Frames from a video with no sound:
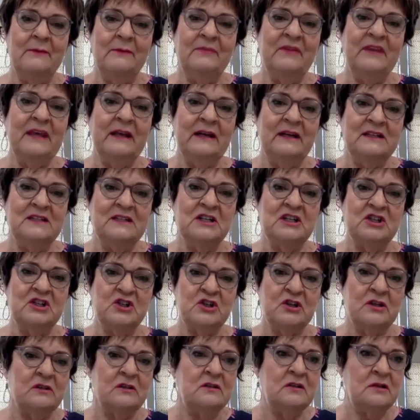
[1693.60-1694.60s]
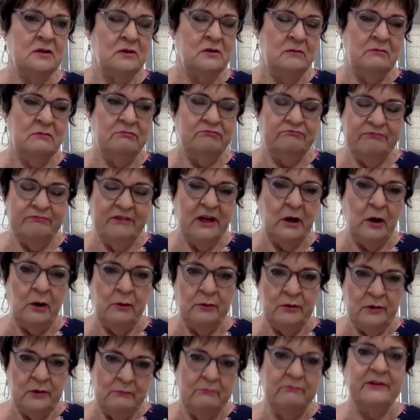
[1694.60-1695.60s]
in addition to,
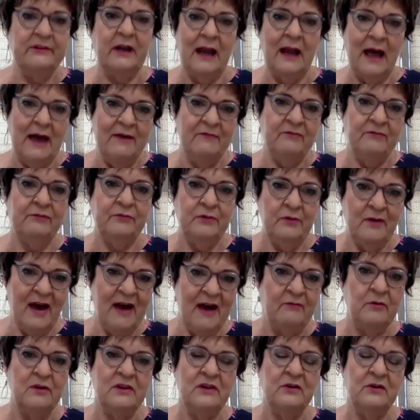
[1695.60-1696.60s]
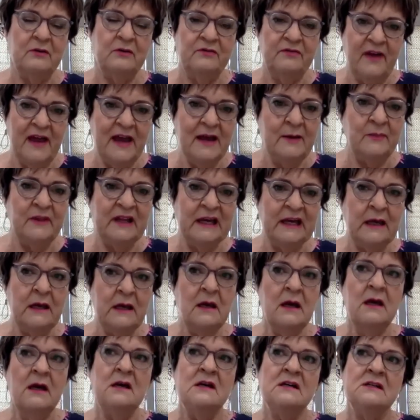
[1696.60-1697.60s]
the life you have with your family,
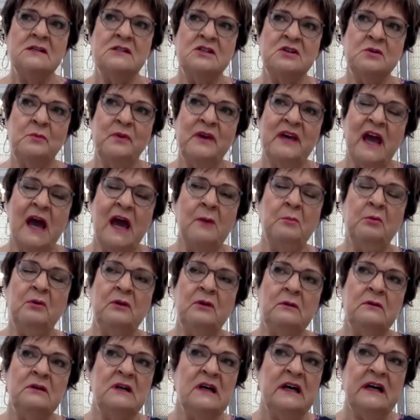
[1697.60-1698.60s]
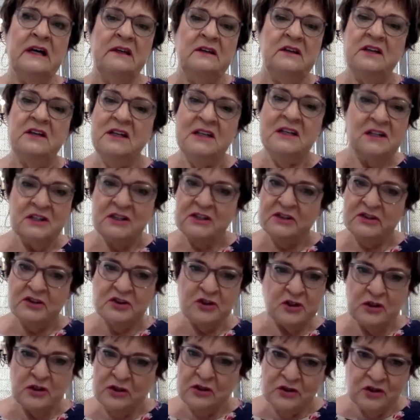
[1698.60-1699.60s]
to be able, you didn't
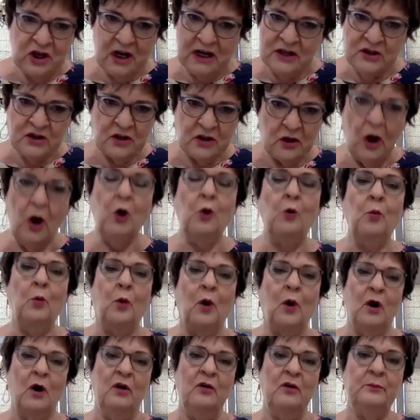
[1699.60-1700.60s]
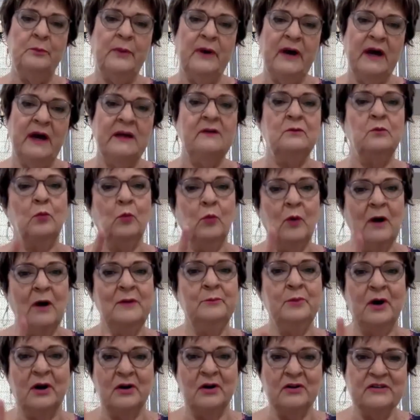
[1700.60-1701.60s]
change the whole world, but one
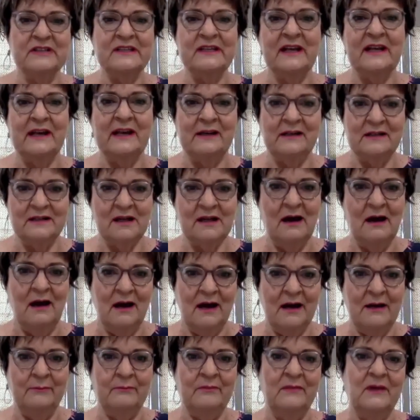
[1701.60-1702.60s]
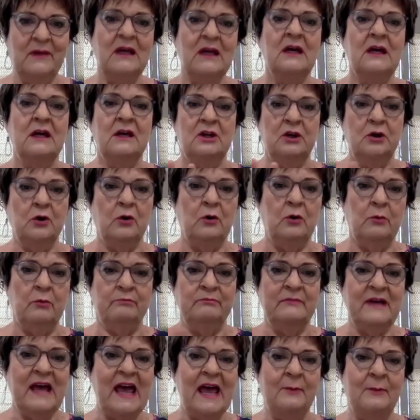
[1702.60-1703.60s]
person at a time, you're
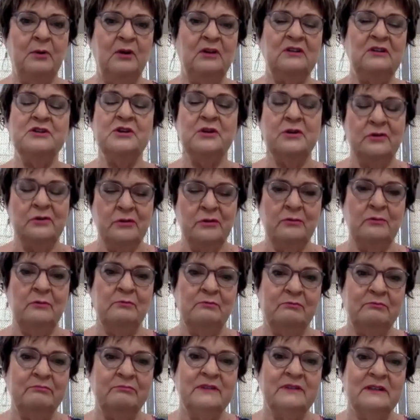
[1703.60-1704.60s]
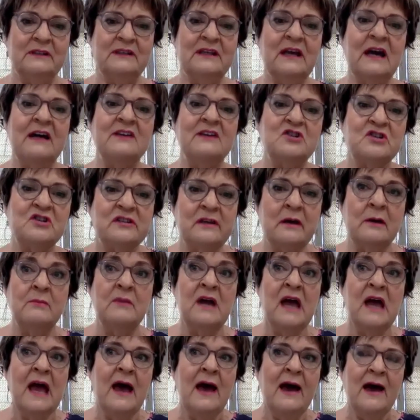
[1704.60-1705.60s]
able to touch them.
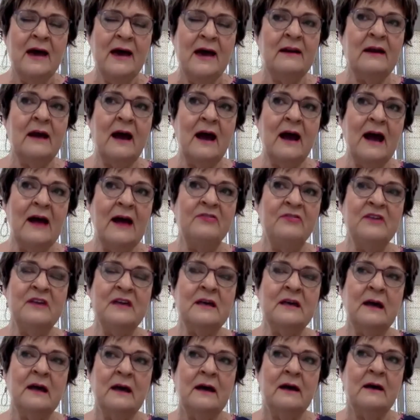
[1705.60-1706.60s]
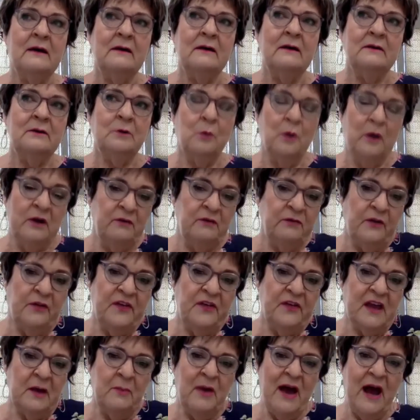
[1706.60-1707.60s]
And I think the wonderful
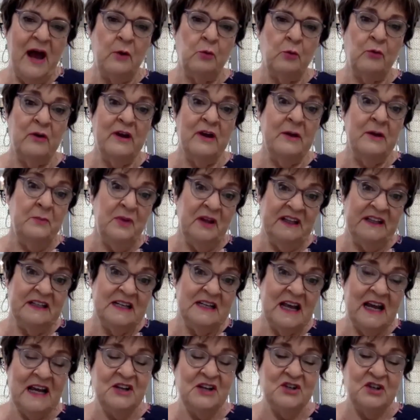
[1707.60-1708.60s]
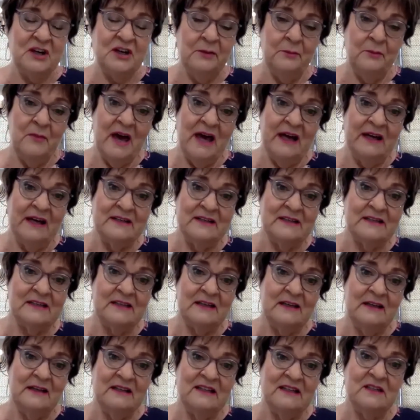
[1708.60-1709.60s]
thing about rehabilitation
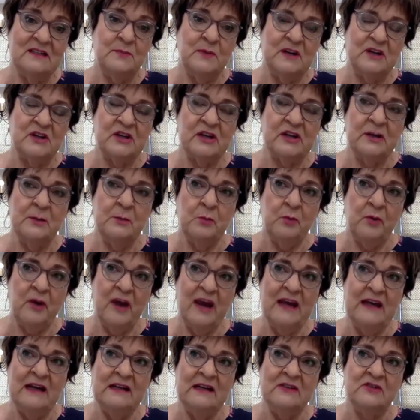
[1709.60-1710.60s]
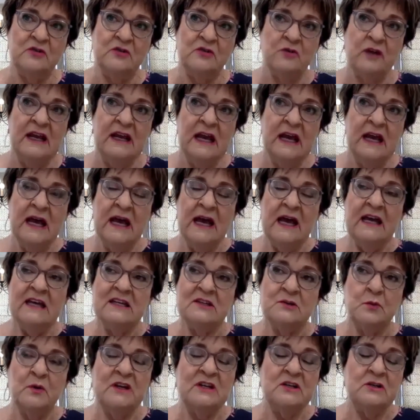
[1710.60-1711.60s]
medicine, especially in brain injury,
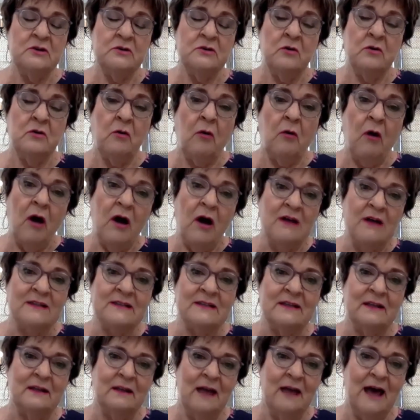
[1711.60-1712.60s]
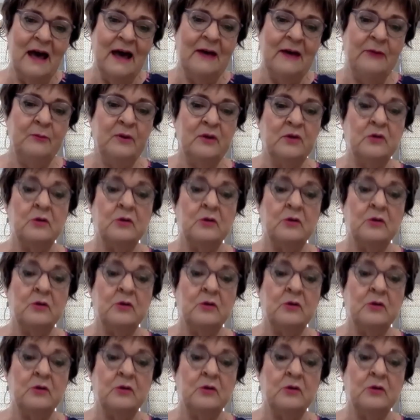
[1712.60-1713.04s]
is we do cross the line.